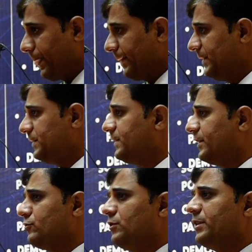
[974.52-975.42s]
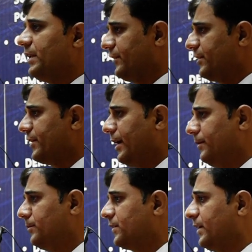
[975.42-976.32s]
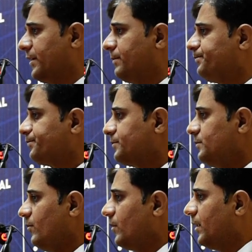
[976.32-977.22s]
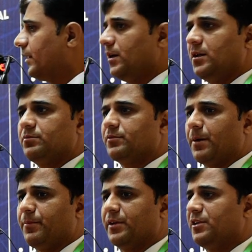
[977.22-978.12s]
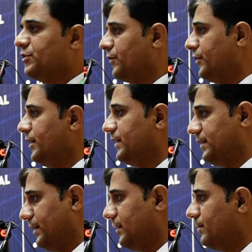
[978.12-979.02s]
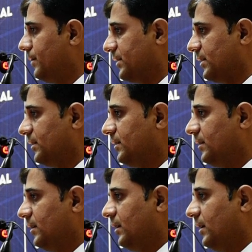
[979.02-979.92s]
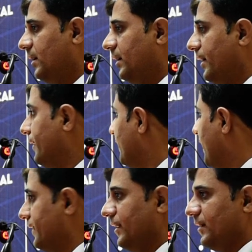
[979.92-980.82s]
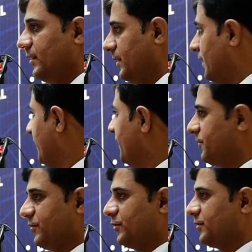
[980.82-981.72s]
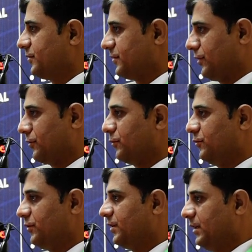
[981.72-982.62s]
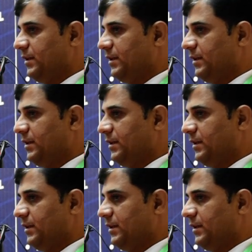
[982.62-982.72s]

This is actually the latter times that the capital shifting is another matter, and I think I have to conclude.